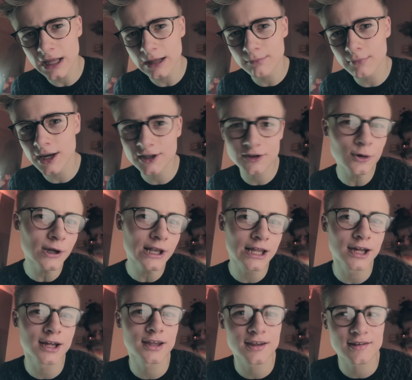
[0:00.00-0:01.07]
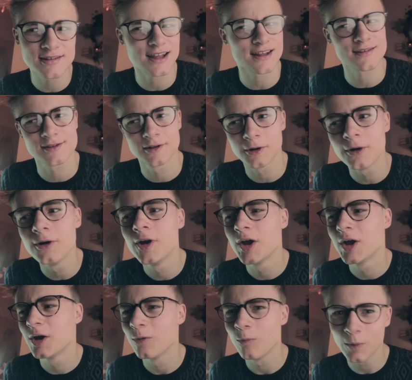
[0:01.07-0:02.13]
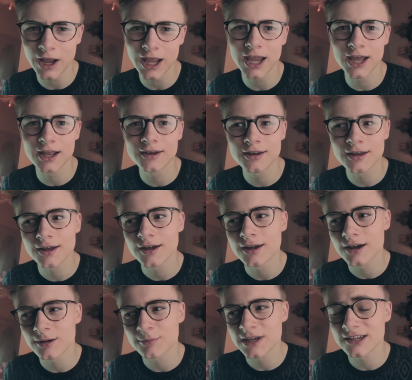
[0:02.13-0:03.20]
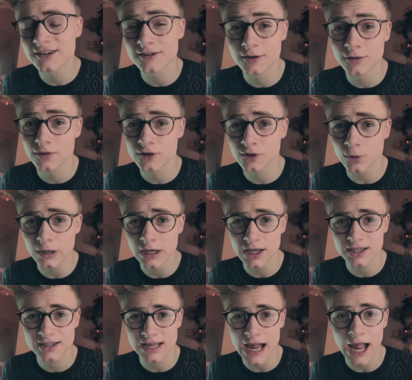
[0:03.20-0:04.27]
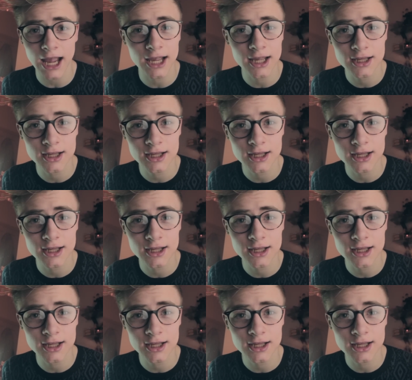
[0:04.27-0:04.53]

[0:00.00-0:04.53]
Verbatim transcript: me in my toilet, because that's not weird. I'm here to do the toilet tag.